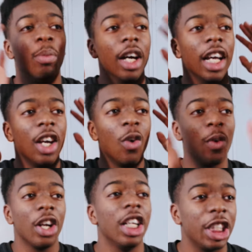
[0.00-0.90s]
But
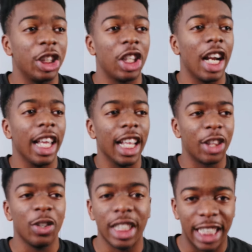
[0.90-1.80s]
we're gonna just try to
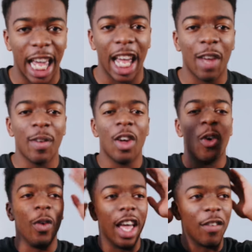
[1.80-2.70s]
get through this game.
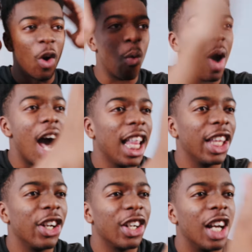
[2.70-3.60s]
We have Kawhi
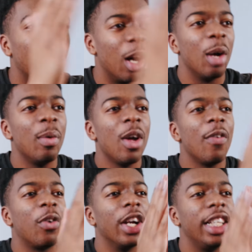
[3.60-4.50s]
Leonard up
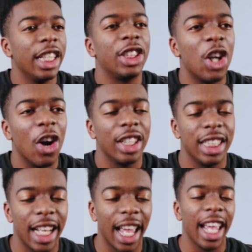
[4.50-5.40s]
for a discard
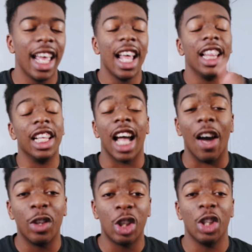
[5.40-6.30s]
today. Look, I
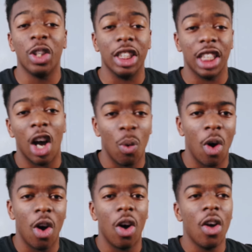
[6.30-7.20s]
was gonna do the John
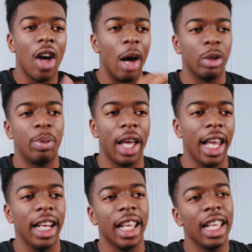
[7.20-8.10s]
Wall. I was
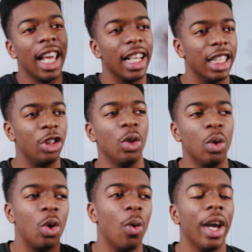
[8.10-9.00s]
playing it, and the
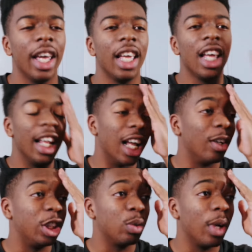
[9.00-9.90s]
dude quit, and I
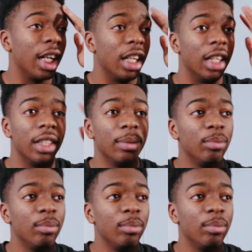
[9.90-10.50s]
just wanted to